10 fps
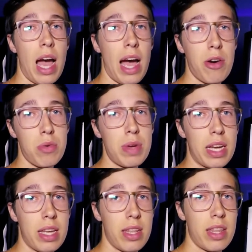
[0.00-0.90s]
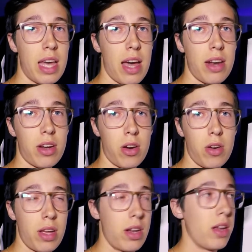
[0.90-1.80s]
How do we get that
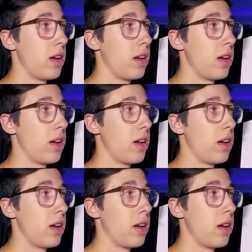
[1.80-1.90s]
current